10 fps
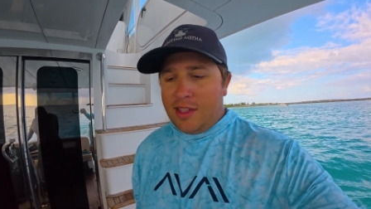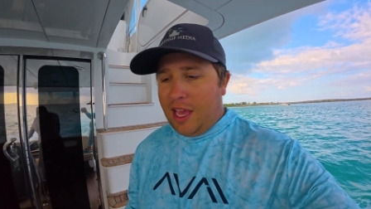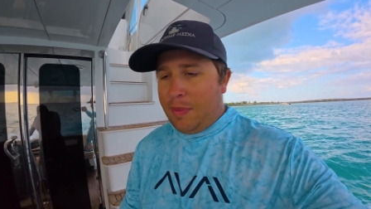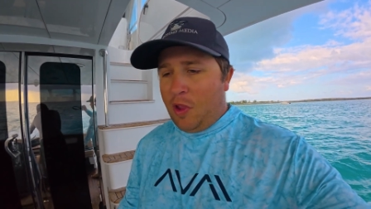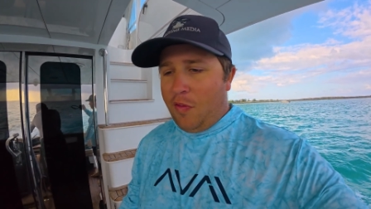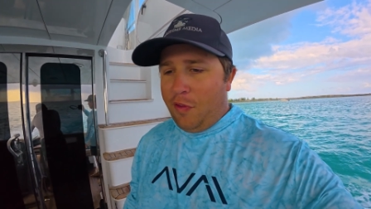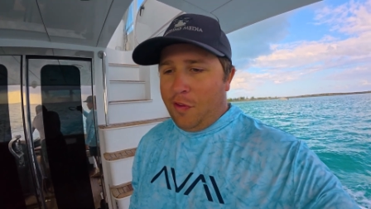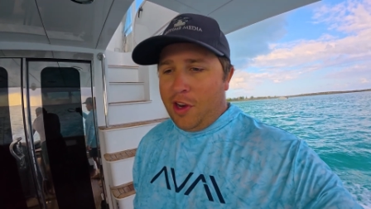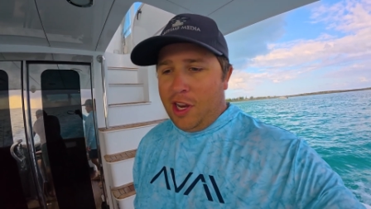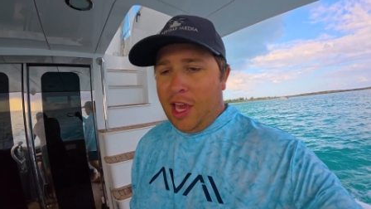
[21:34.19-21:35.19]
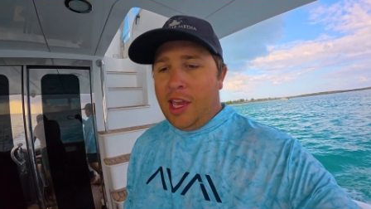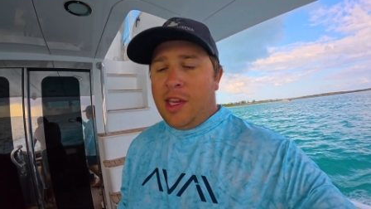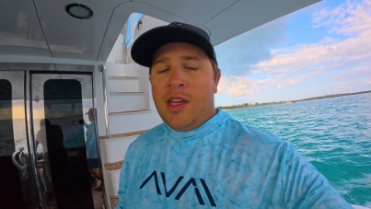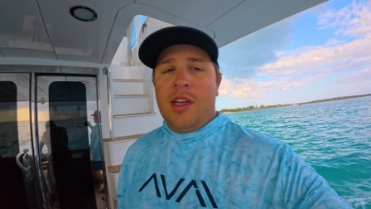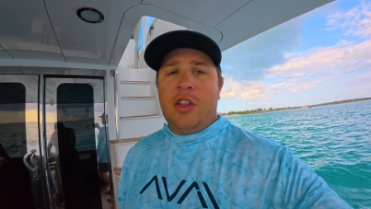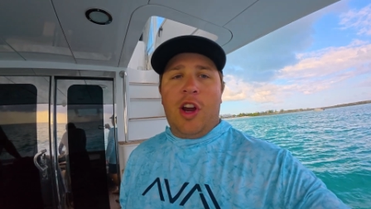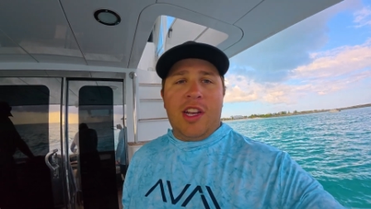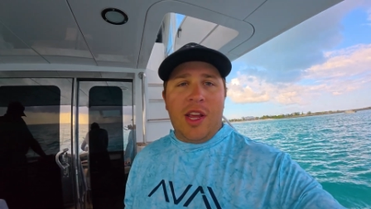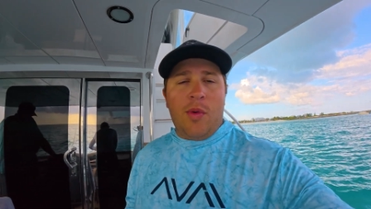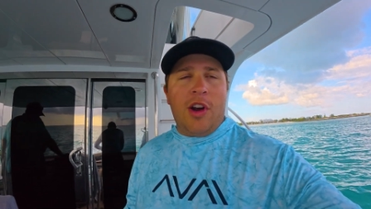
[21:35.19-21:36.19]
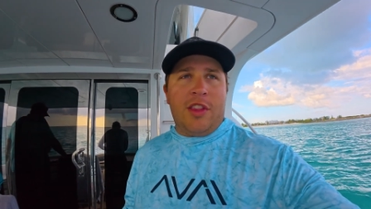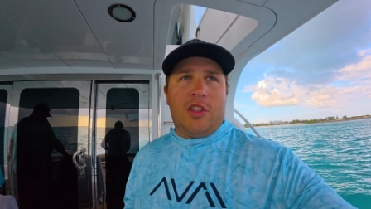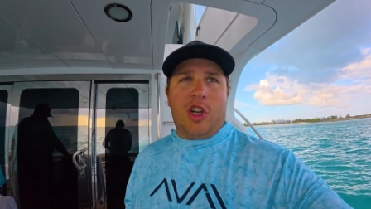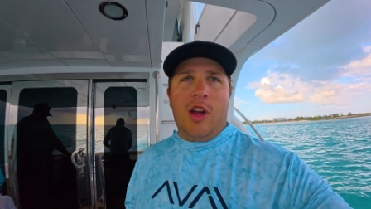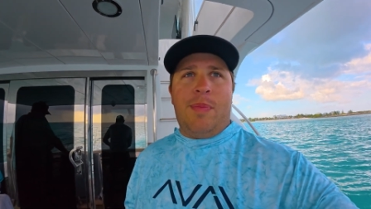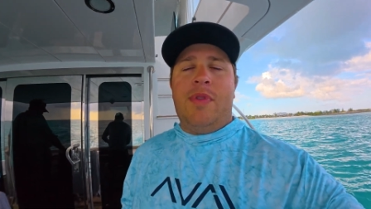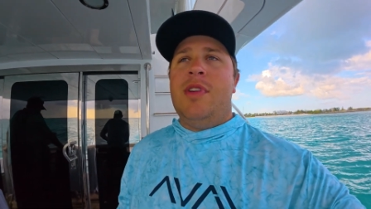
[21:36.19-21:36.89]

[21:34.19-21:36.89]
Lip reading: Capped off a fun day. Great day one of the trip.